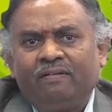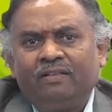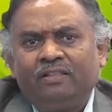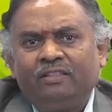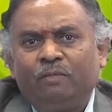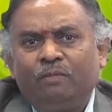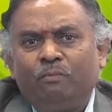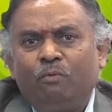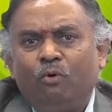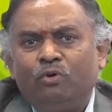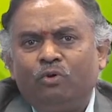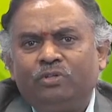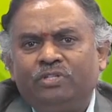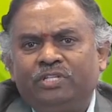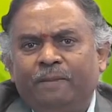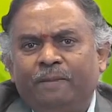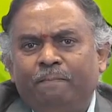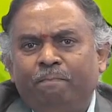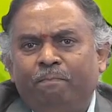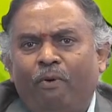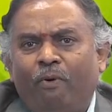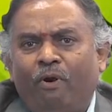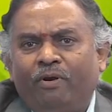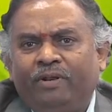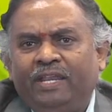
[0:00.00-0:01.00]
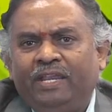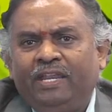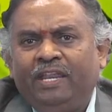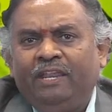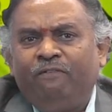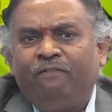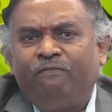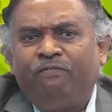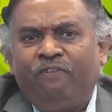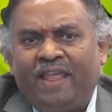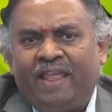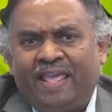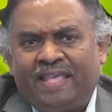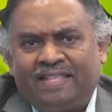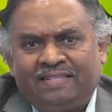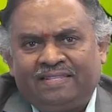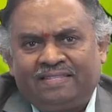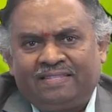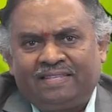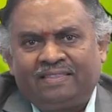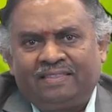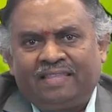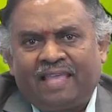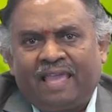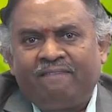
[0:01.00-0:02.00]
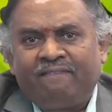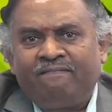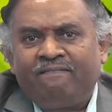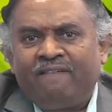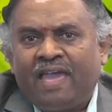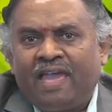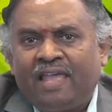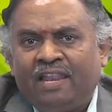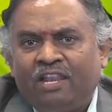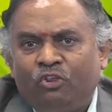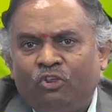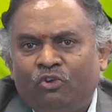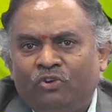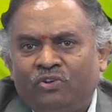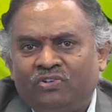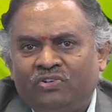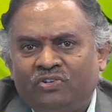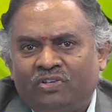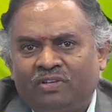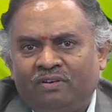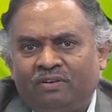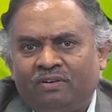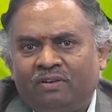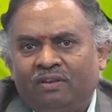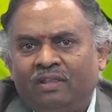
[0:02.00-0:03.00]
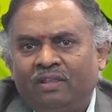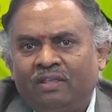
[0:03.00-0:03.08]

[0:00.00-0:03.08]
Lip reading: the most important influence on the evaluation,